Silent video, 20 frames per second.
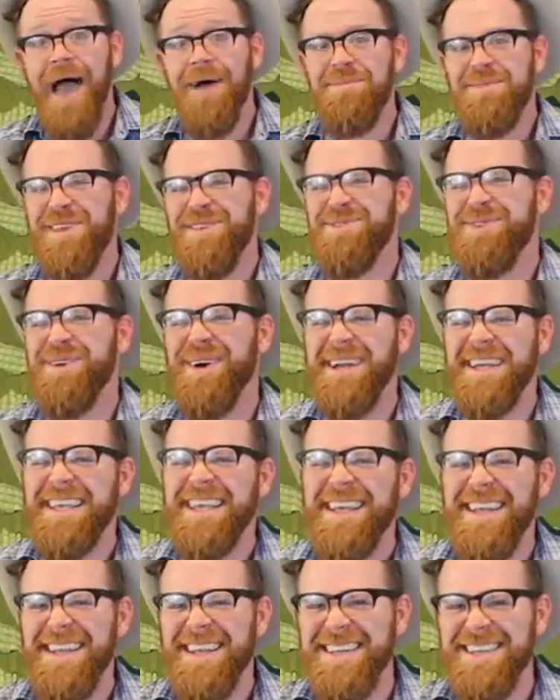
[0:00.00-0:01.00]
if you want to
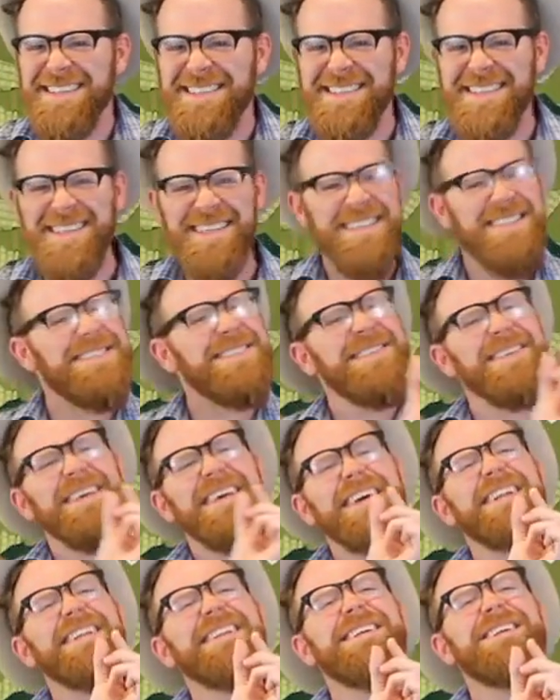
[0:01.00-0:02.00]
get a little silly. Should we
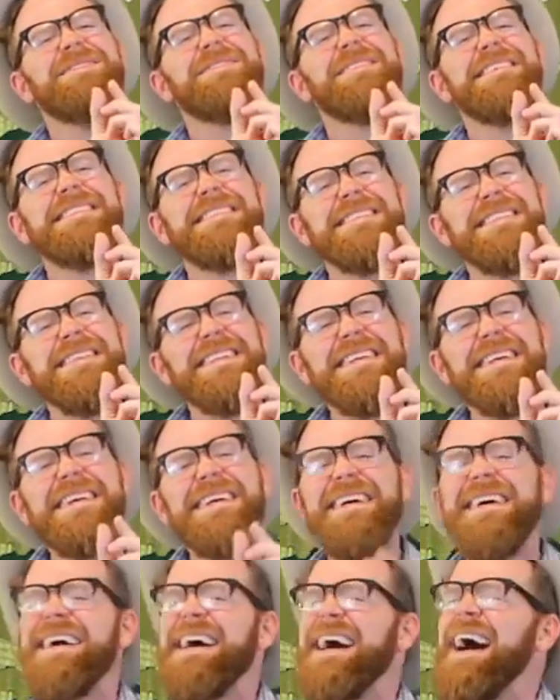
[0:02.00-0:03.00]
get a little bit silly?
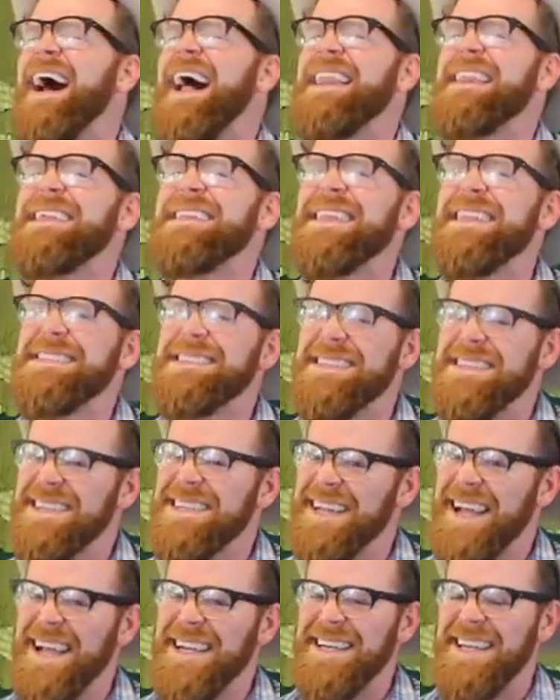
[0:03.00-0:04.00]
I think that's a
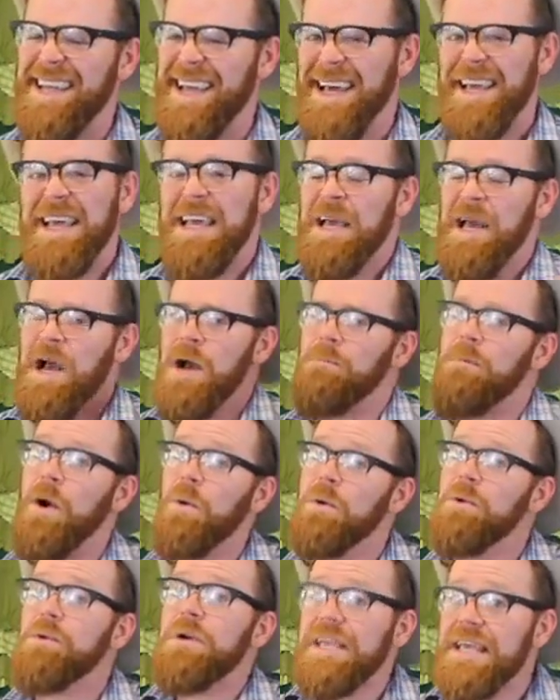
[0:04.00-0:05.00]
good idea. But
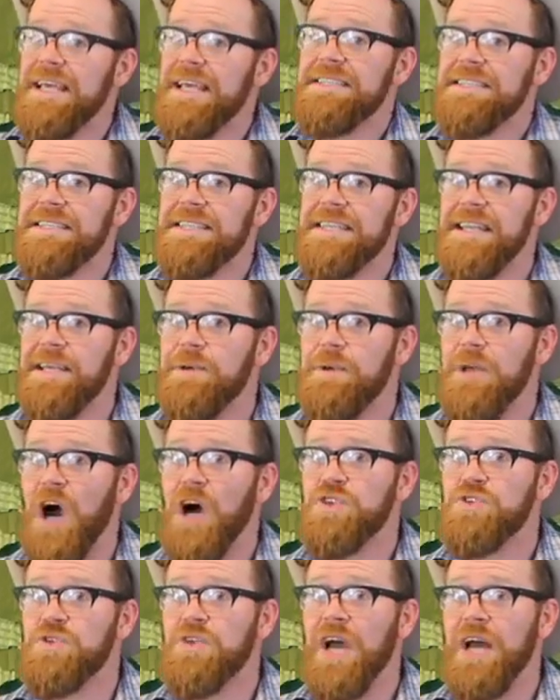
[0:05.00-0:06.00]
when we're getting silly, we
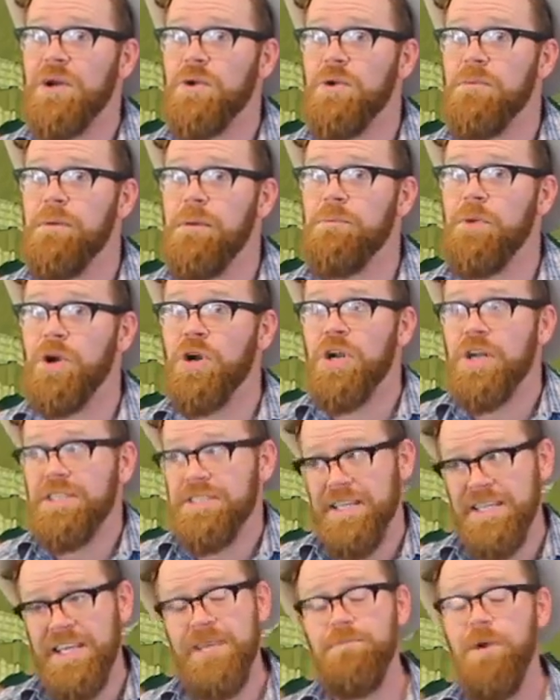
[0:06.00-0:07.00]
also got to remember
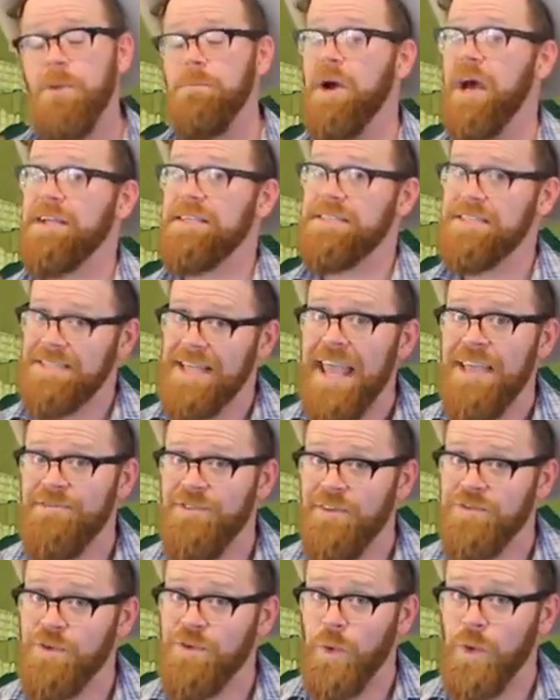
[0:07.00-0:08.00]
to keep our bodies safe,
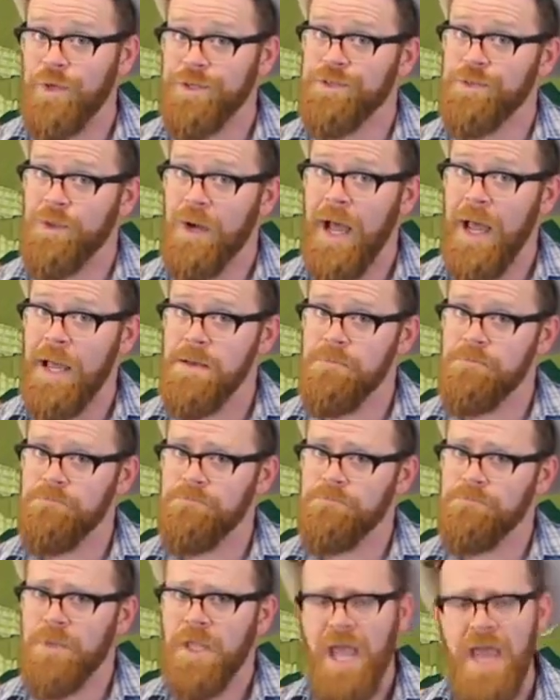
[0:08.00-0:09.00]
of course, right?
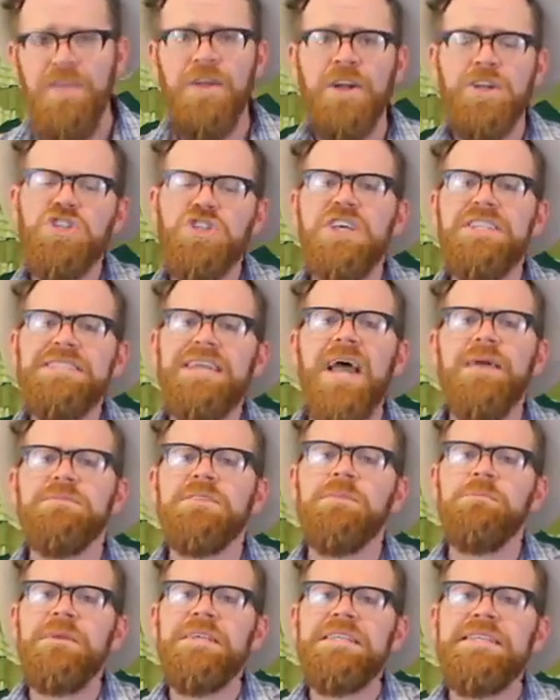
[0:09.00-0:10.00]
And there's good times
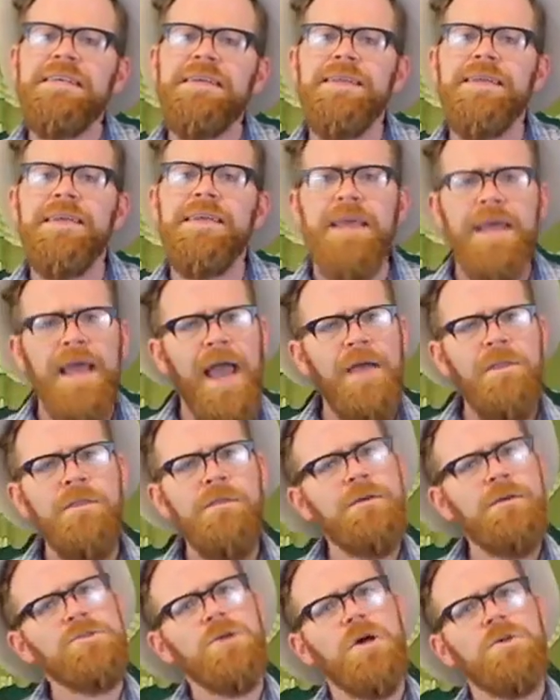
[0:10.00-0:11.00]
to be silly, and
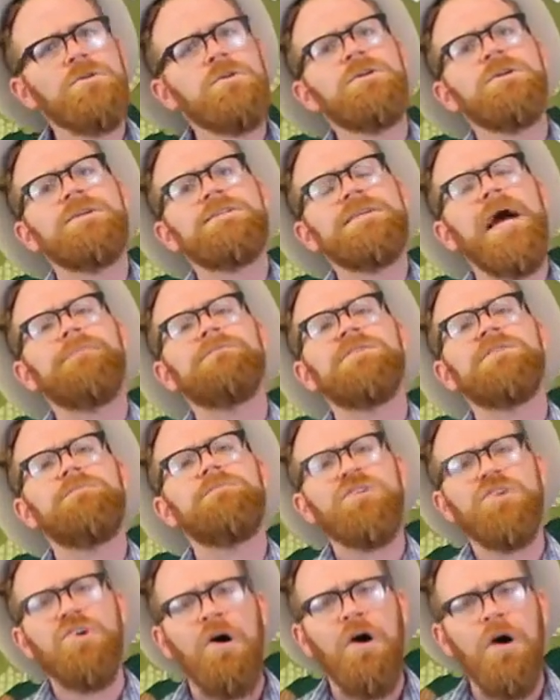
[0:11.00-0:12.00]
then there's also good times to be
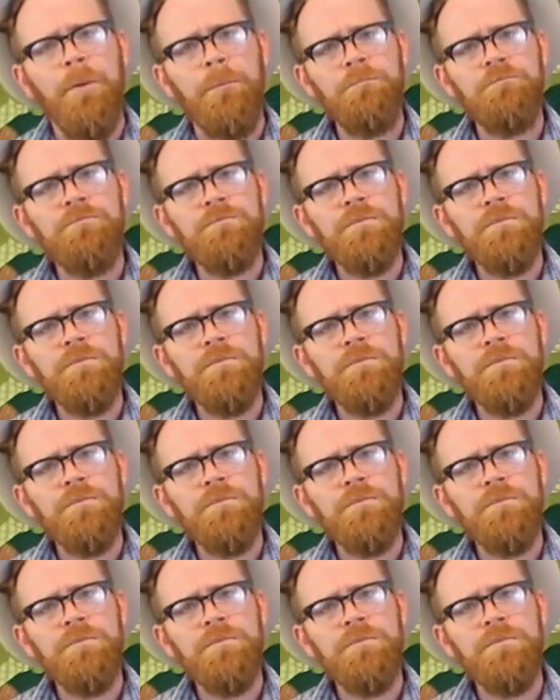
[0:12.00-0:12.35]
calm